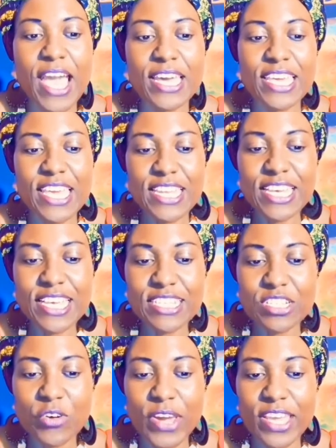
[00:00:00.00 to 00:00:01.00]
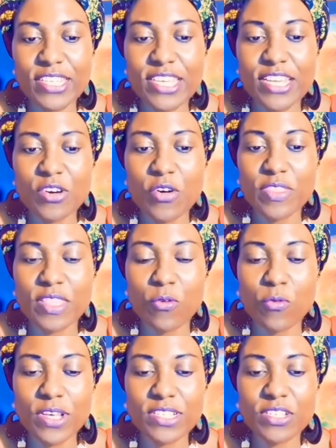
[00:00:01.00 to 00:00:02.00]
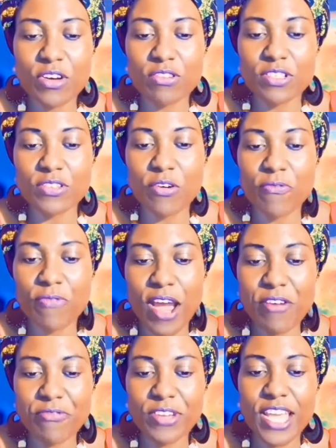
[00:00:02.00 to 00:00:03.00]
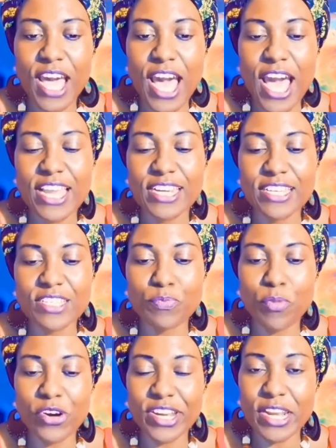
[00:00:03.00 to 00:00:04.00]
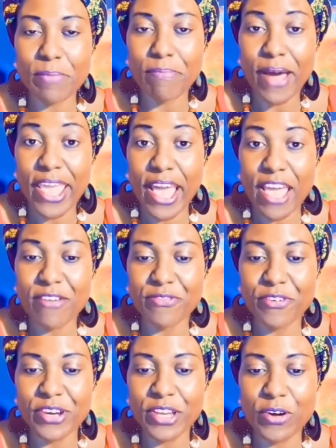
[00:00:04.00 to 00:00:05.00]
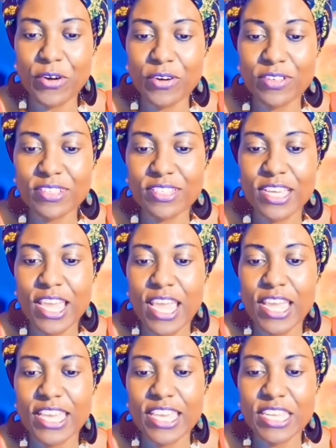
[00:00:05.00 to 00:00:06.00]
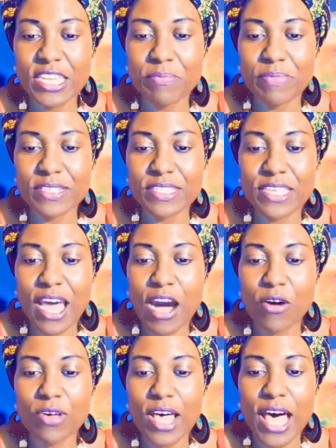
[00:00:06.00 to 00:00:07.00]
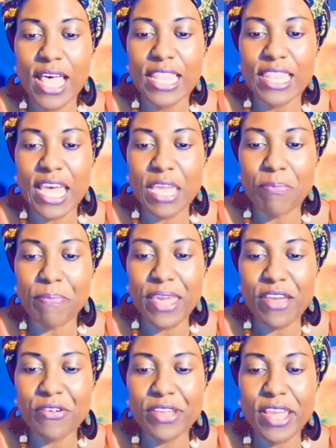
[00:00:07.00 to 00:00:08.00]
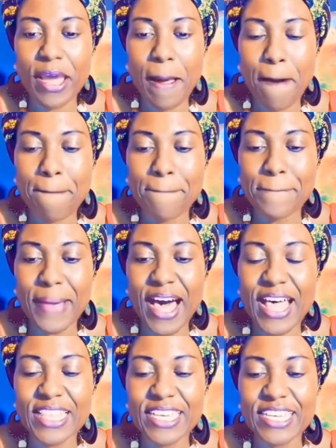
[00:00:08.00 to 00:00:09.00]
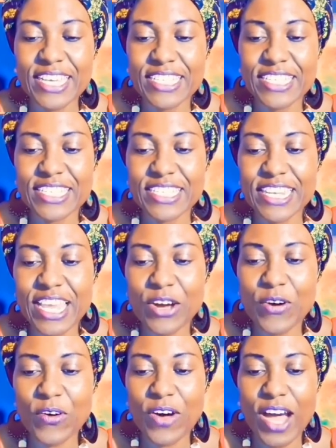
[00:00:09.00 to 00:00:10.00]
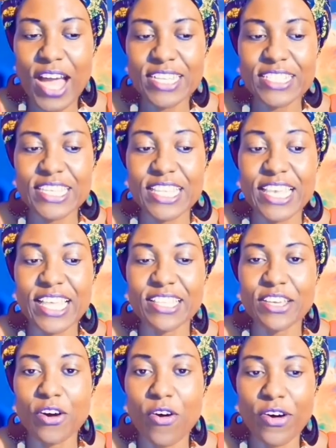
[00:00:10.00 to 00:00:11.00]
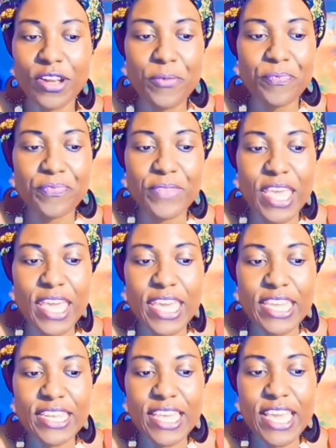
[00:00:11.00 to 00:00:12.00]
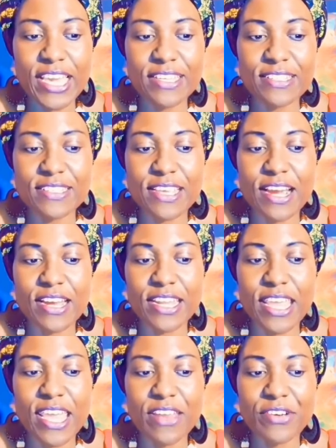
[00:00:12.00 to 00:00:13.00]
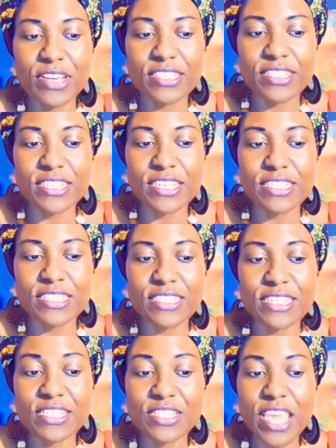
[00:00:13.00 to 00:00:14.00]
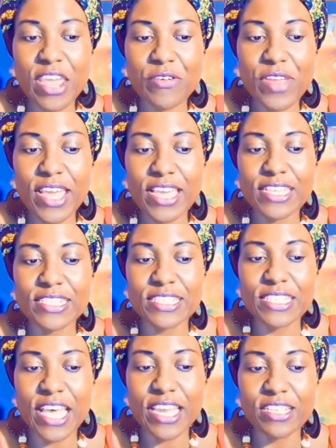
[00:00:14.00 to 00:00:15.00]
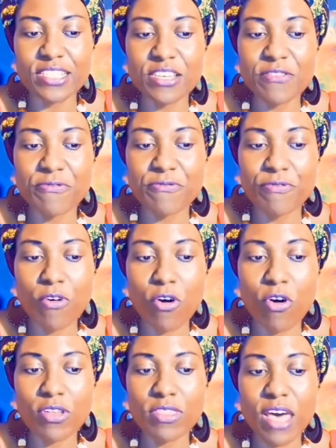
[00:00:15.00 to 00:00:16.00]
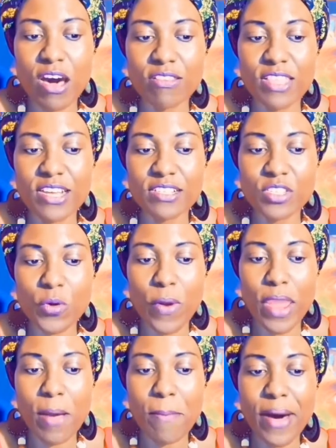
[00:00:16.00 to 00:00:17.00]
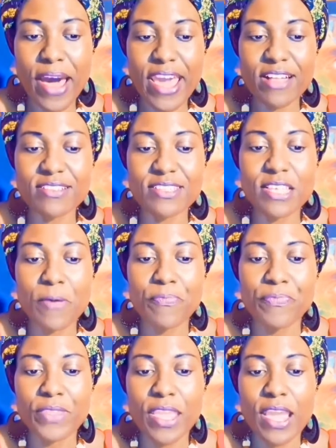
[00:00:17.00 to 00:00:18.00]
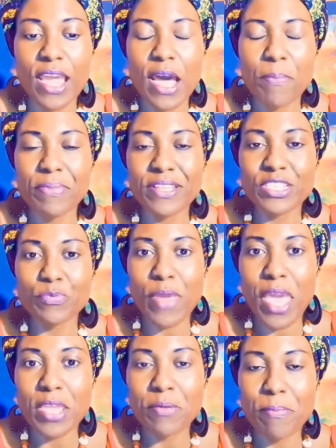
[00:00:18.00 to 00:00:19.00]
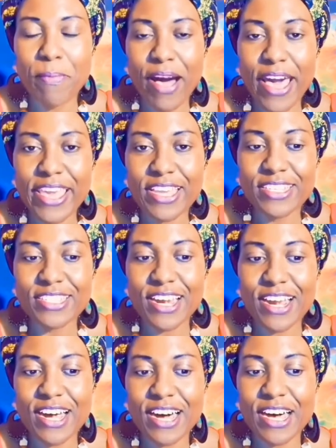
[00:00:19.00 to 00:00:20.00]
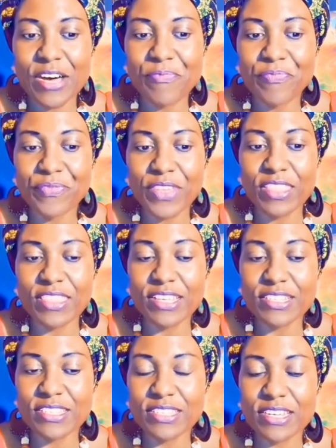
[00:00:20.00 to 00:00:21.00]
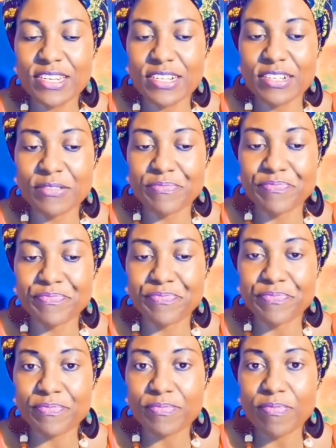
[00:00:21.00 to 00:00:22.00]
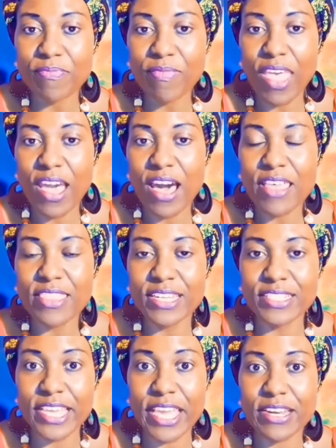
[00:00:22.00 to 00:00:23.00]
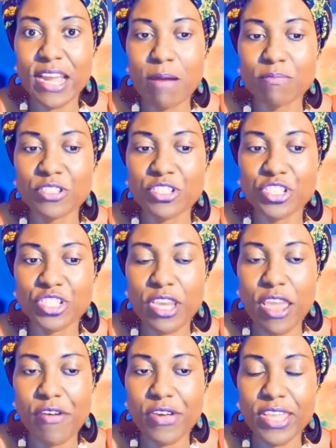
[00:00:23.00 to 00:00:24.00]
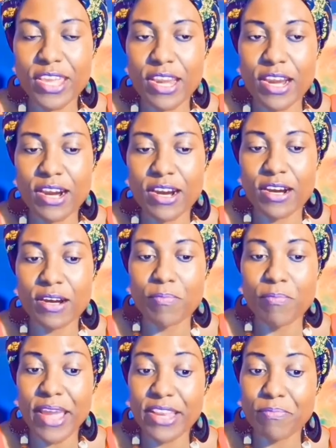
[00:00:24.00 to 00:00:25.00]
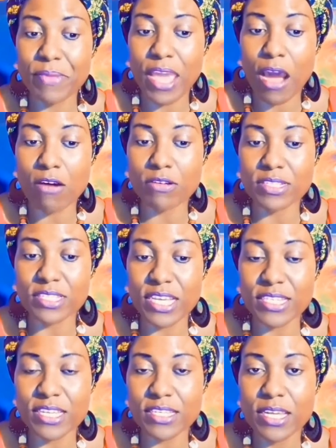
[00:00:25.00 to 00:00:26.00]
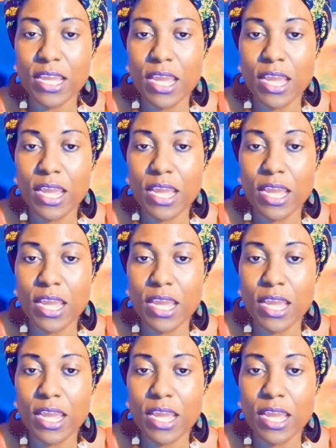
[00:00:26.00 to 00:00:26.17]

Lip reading: Guinea is located on the west coast of Africa and is bordered by Ivory Coast, Guinea-Bissau, Liberia, Mali, Senegal, and Sierra Leone. It is an its area is 94,000 square miles. Please bear in mind the data I'm sharing might be outdated